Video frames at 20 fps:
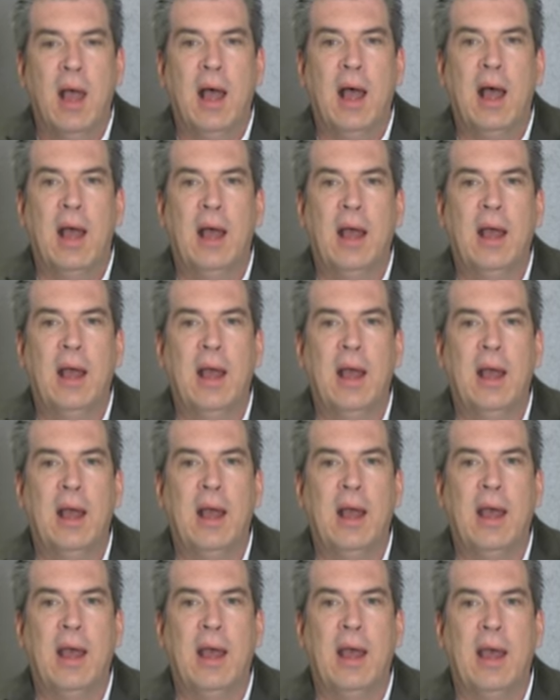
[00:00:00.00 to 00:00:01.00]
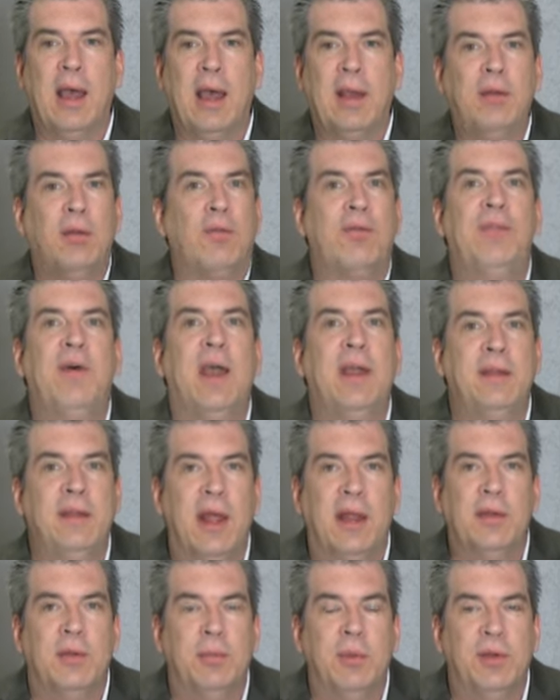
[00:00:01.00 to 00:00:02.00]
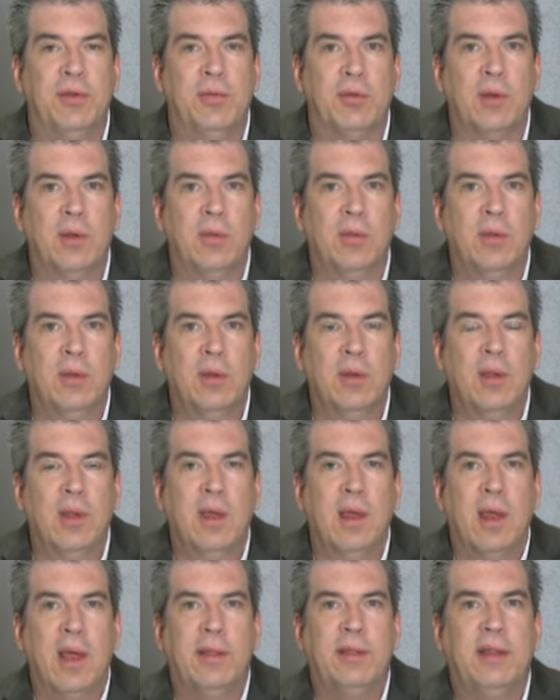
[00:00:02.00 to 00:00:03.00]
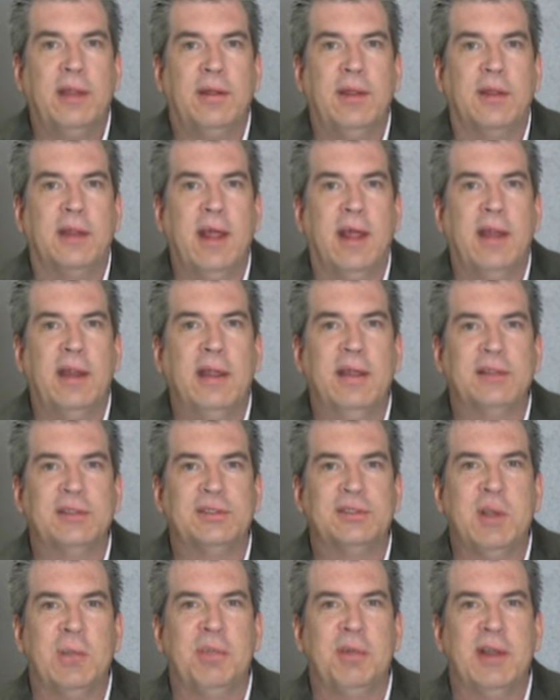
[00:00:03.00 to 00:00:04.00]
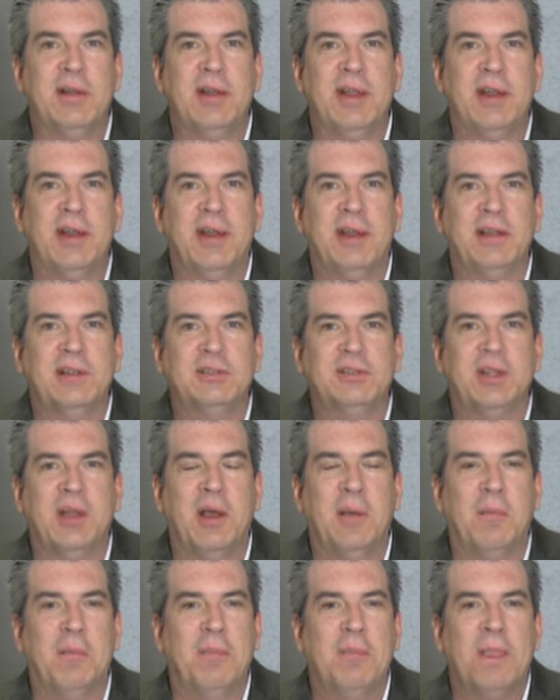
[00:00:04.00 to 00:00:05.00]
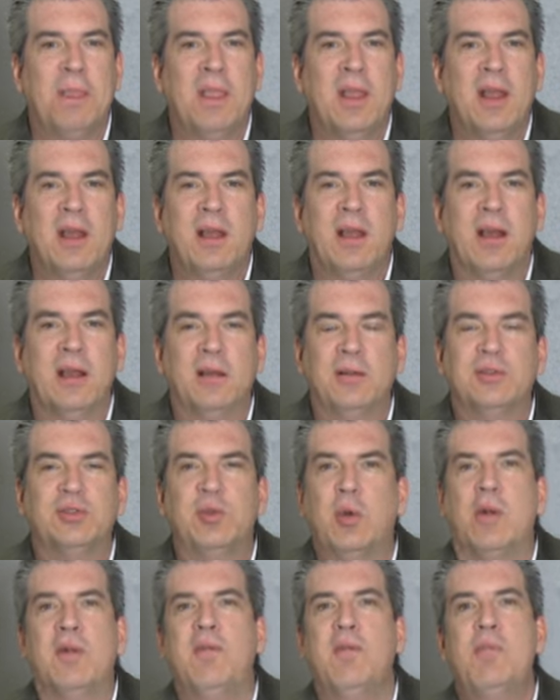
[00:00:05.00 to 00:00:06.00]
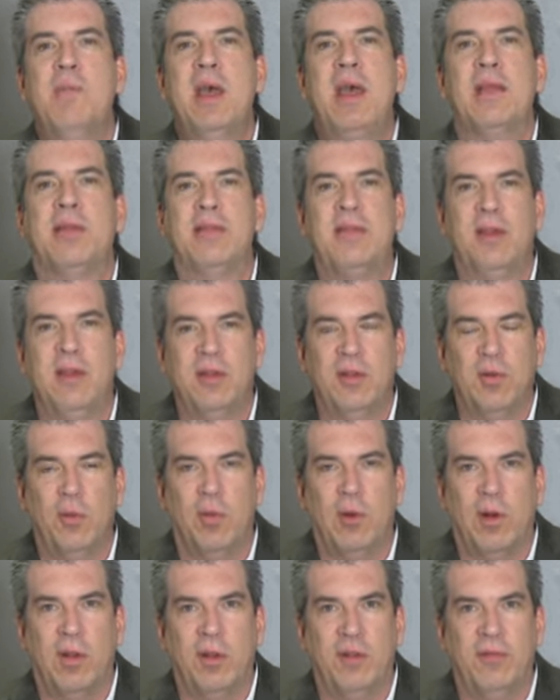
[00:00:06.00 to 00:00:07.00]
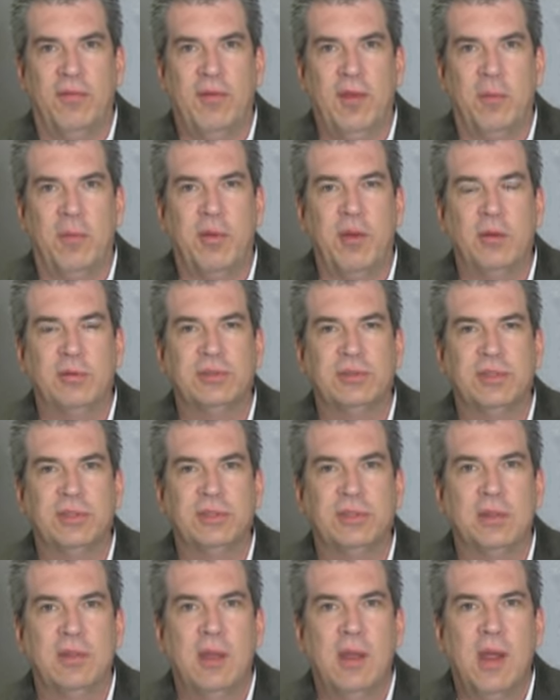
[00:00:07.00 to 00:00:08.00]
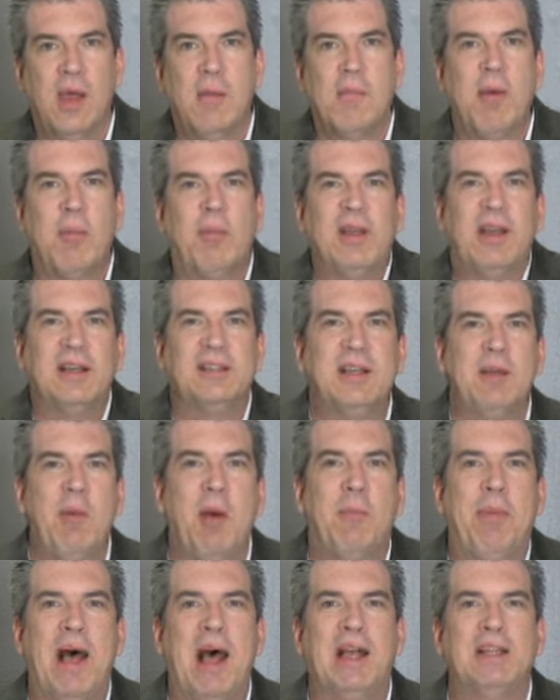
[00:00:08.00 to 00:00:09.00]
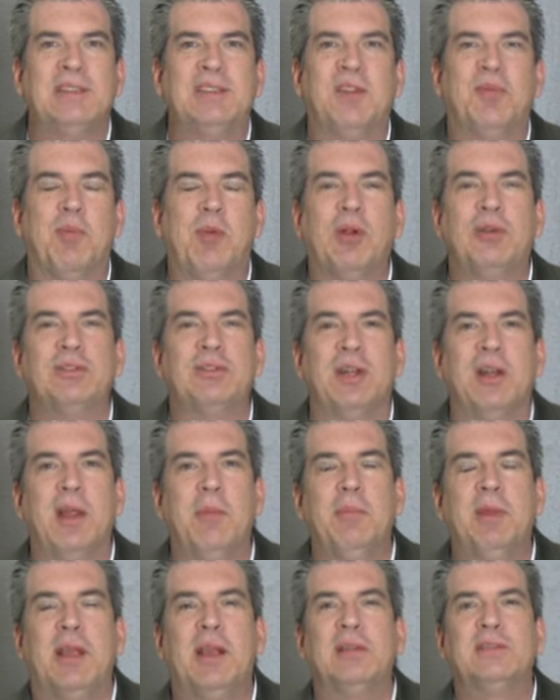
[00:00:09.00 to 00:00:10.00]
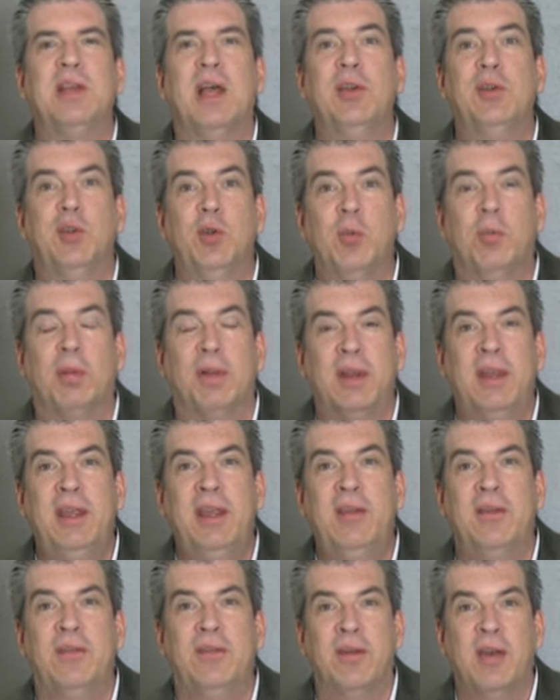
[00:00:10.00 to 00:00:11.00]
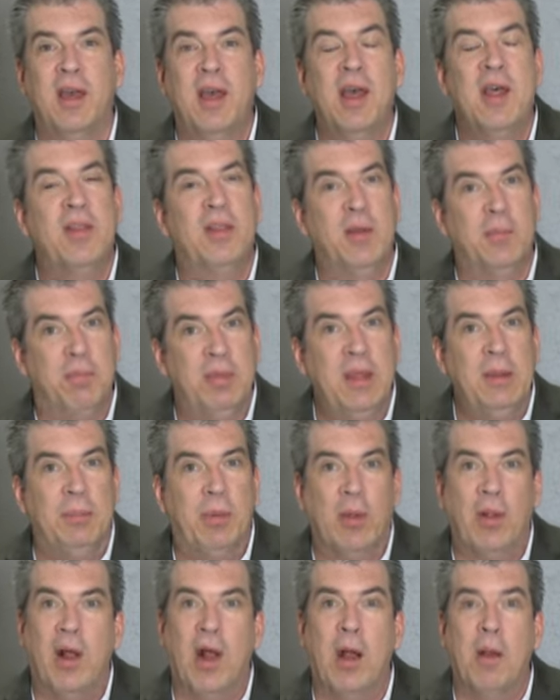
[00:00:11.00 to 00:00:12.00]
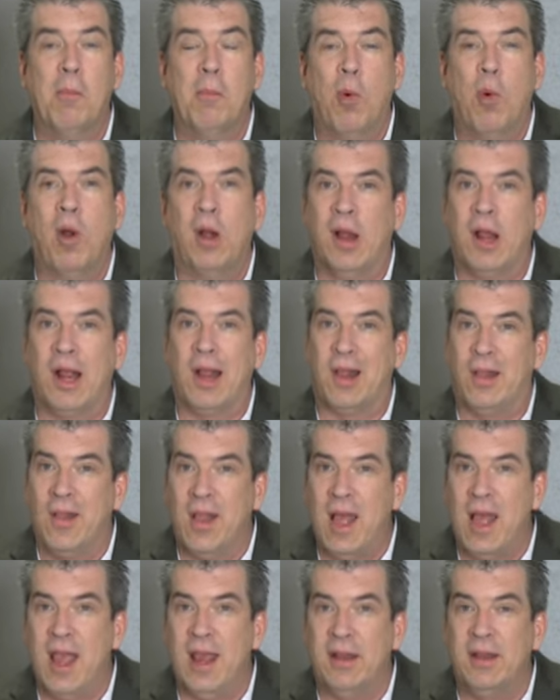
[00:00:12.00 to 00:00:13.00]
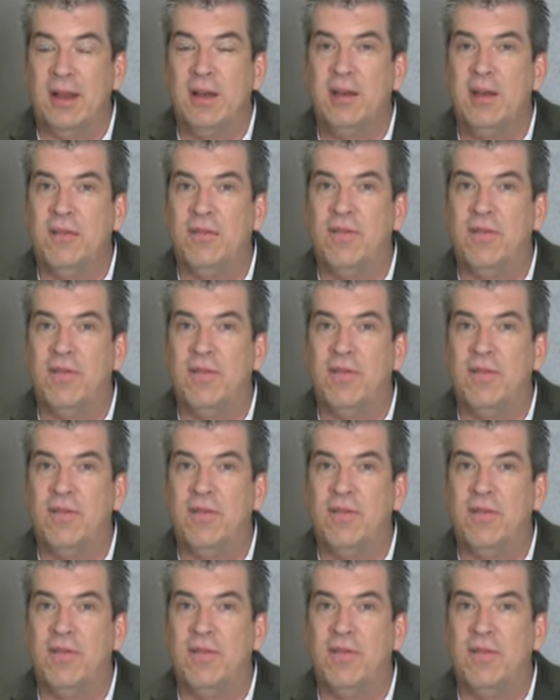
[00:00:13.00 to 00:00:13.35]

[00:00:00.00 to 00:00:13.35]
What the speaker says: I don't find that to be true. I think that is something that is sort of myth in the world of hypnosis. But because I'm a positive person and because I do believe that people are more inclined to